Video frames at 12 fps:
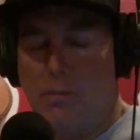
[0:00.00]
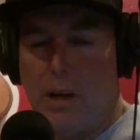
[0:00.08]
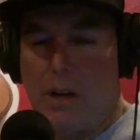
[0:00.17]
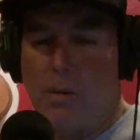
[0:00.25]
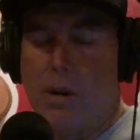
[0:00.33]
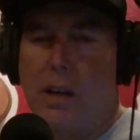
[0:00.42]

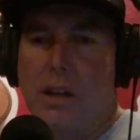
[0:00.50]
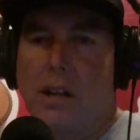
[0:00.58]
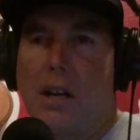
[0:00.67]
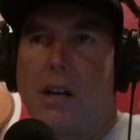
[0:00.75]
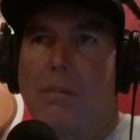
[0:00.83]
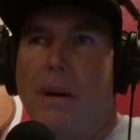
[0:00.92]
week we're going to
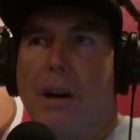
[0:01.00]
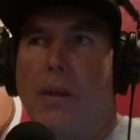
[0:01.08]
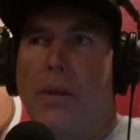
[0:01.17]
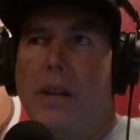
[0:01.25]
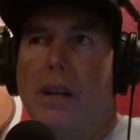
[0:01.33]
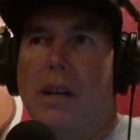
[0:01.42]
talk
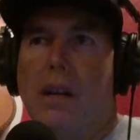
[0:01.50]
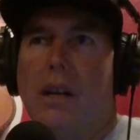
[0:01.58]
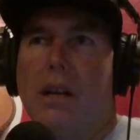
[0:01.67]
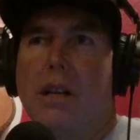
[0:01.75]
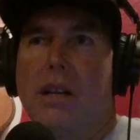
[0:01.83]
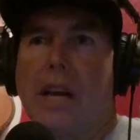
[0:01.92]
about
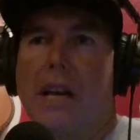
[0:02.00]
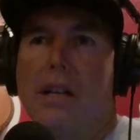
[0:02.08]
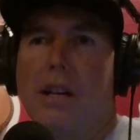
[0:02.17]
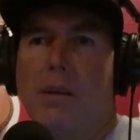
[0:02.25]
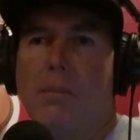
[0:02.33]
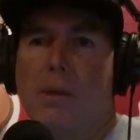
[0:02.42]
the
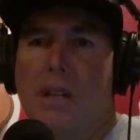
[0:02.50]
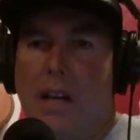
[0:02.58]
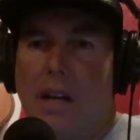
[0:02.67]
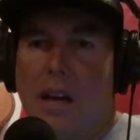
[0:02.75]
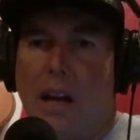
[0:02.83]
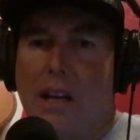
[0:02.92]
Ktm
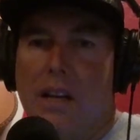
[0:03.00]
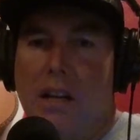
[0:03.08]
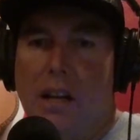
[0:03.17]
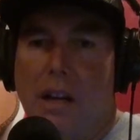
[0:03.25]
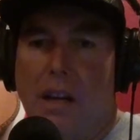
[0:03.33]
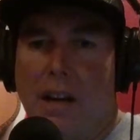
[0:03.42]

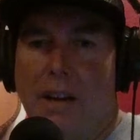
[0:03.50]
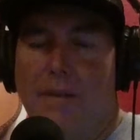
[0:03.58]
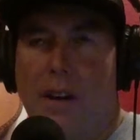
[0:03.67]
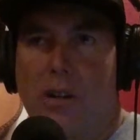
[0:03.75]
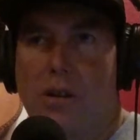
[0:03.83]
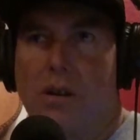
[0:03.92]
1090
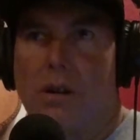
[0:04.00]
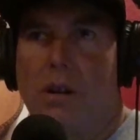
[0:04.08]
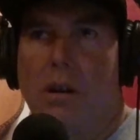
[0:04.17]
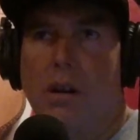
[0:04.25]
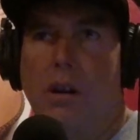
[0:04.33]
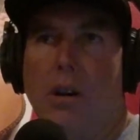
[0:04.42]
Adventure
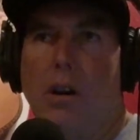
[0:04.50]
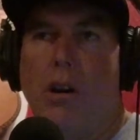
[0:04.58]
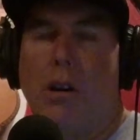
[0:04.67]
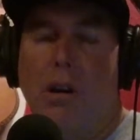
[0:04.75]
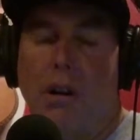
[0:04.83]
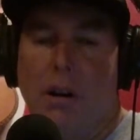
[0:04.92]

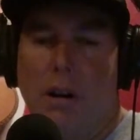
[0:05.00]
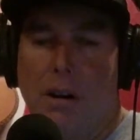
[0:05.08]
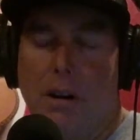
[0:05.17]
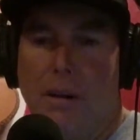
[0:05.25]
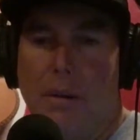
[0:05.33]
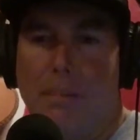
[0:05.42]
R
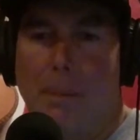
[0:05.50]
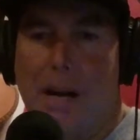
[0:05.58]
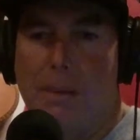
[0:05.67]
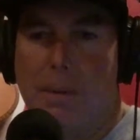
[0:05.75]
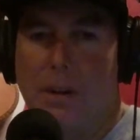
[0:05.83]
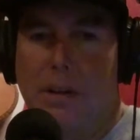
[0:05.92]

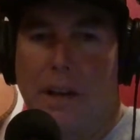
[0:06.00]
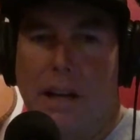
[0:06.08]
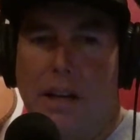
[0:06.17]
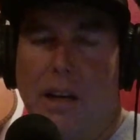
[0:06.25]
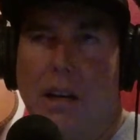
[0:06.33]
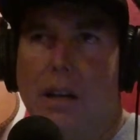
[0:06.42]
bike build that I
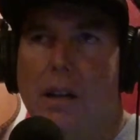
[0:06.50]
did.